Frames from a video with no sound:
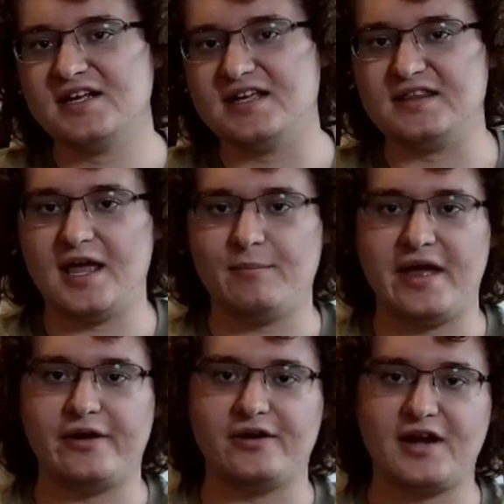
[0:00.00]
in that
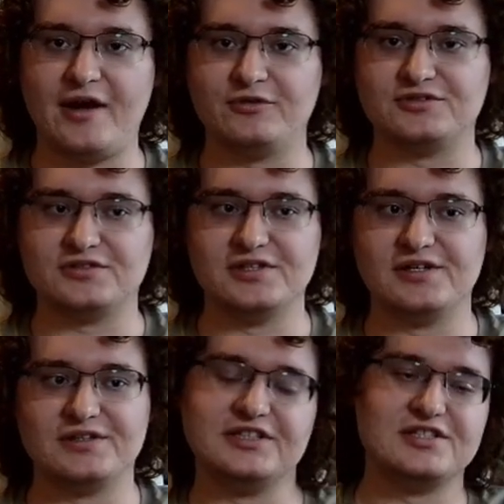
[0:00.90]
matter i was
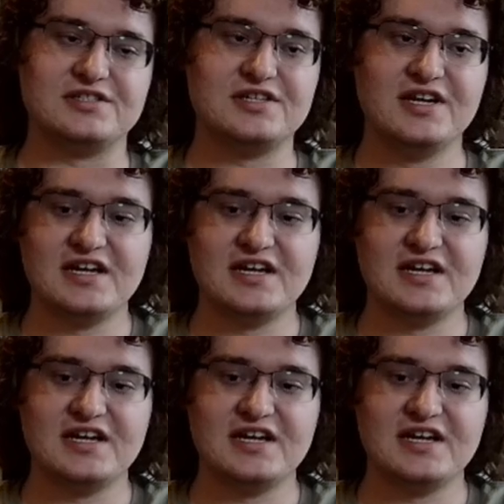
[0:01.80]
literally just